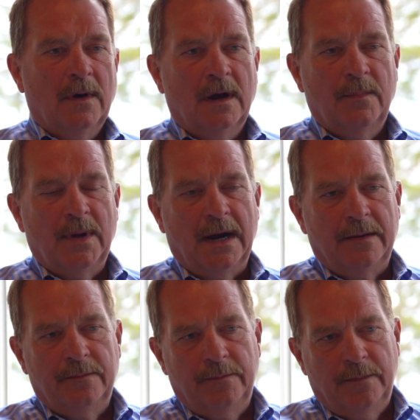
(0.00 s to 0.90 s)
Well,
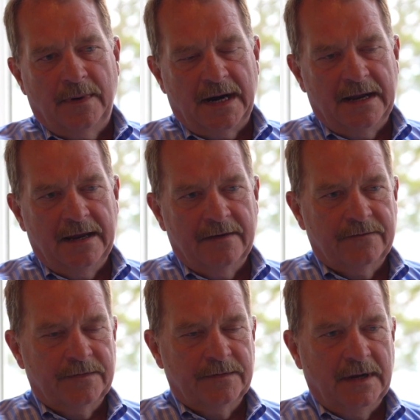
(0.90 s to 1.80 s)
I
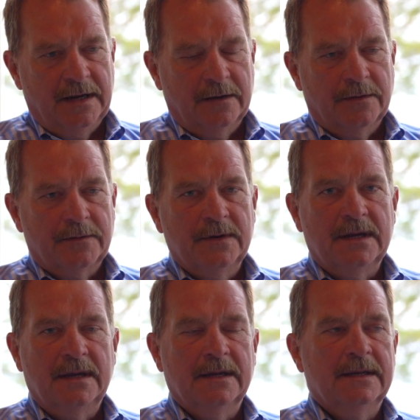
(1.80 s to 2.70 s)
have
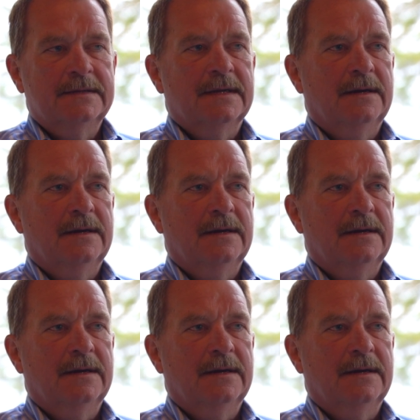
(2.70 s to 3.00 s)
3 kids,